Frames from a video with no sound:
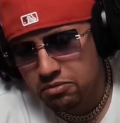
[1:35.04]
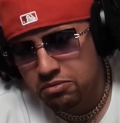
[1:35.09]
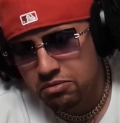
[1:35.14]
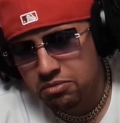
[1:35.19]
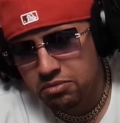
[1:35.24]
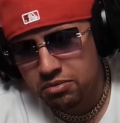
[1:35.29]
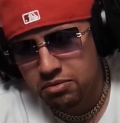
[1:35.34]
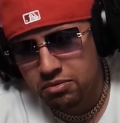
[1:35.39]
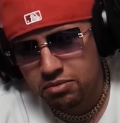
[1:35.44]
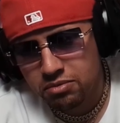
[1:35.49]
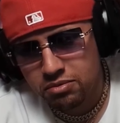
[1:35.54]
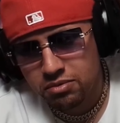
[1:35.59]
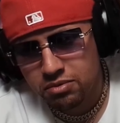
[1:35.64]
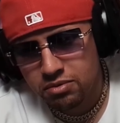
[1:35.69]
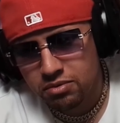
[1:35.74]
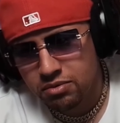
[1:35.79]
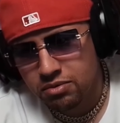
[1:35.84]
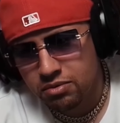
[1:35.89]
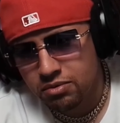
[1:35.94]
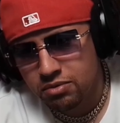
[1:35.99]

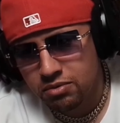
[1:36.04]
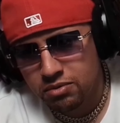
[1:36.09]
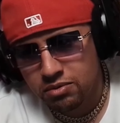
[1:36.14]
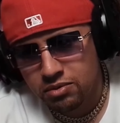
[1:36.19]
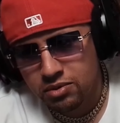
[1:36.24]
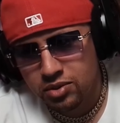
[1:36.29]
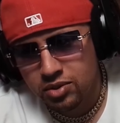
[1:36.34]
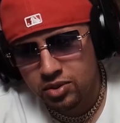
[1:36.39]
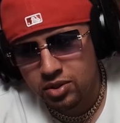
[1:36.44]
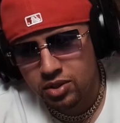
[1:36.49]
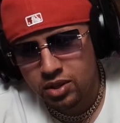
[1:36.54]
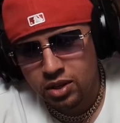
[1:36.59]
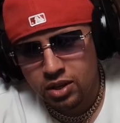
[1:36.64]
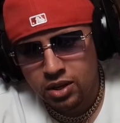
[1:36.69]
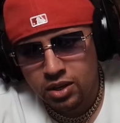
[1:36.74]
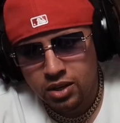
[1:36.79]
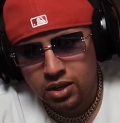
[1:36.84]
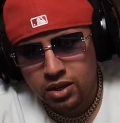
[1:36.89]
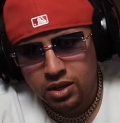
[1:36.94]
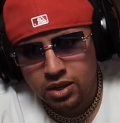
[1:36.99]

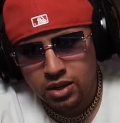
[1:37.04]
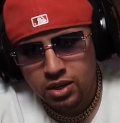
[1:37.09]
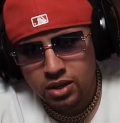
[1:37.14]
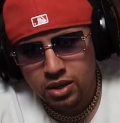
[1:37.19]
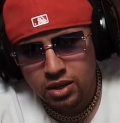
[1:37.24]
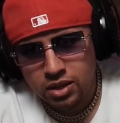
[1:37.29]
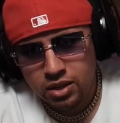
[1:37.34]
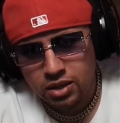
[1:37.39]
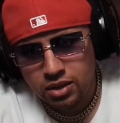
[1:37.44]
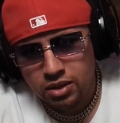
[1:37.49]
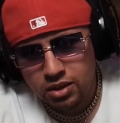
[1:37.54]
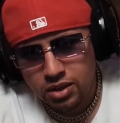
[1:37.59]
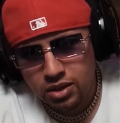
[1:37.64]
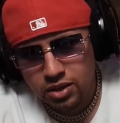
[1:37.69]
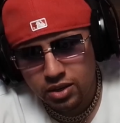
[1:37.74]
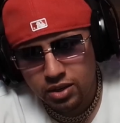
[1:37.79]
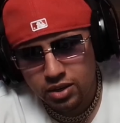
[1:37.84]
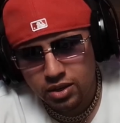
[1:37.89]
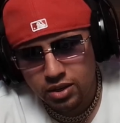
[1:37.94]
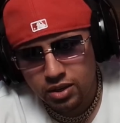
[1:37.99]

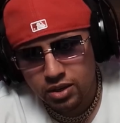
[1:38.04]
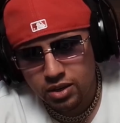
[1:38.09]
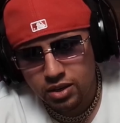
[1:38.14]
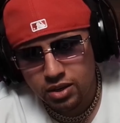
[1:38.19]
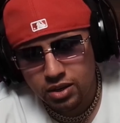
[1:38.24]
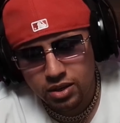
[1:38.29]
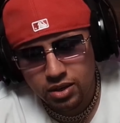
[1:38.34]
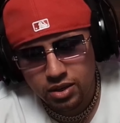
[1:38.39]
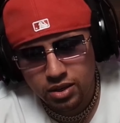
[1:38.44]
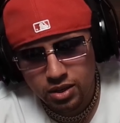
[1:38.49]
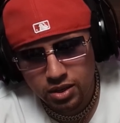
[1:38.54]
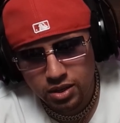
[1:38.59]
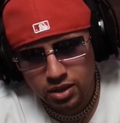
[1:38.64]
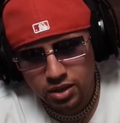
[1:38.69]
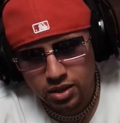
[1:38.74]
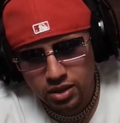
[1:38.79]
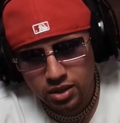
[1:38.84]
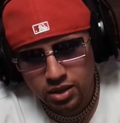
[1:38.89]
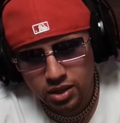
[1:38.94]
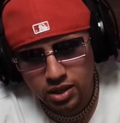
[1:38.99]

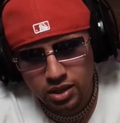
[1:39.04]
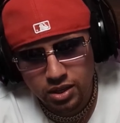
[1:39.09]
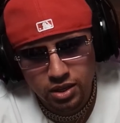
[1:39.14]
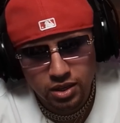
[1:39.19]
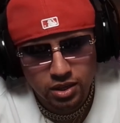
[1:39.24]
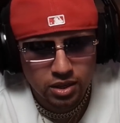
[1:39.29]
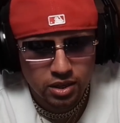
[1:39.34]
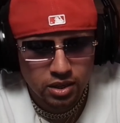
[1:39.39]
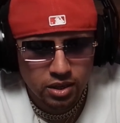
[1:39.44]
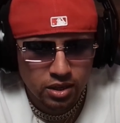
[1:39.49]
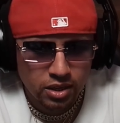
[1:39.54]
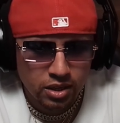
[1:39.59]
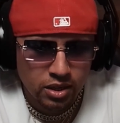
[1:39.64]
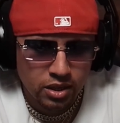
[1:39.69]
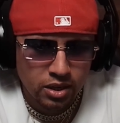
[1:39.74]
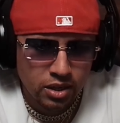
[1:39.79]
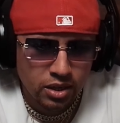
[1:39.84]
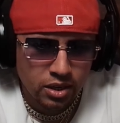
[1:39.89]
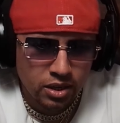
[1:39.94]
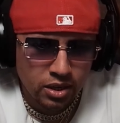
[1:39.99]

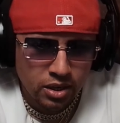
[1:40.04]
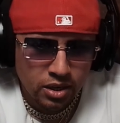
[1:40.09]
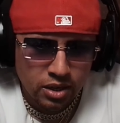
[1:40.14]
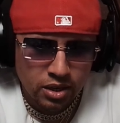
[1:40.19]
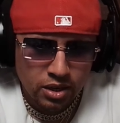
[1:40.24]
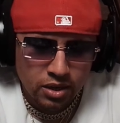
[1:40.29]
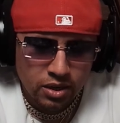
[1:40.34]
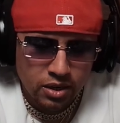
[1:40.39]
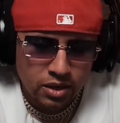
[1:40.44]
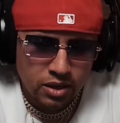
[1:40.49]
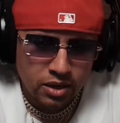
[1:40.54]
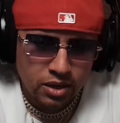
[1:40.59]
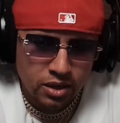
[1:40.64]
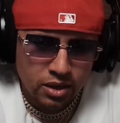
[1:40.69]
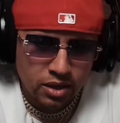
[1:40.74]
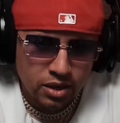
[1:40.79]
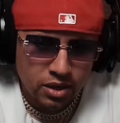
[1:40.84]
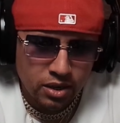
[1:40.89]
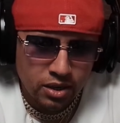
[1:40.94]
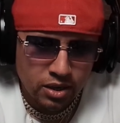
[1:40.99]

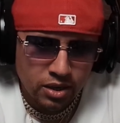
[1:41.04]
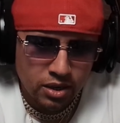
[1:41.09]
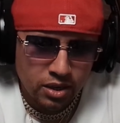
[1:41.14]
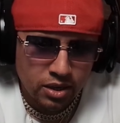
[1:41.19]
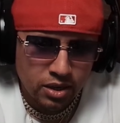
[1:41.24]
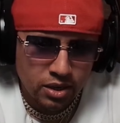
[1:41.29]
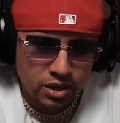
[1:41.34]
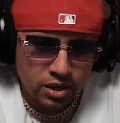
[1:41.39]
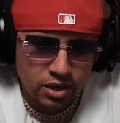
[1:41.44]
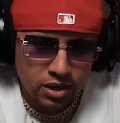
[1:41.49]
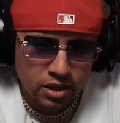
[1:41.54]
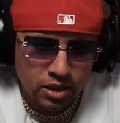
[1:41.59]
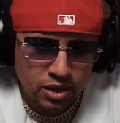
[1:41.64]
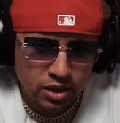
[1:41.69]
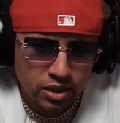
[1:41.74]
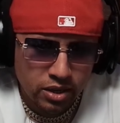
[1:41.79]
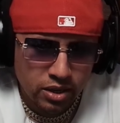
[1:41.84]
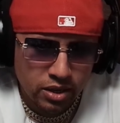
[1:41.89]
No words are spoken by the person on screen.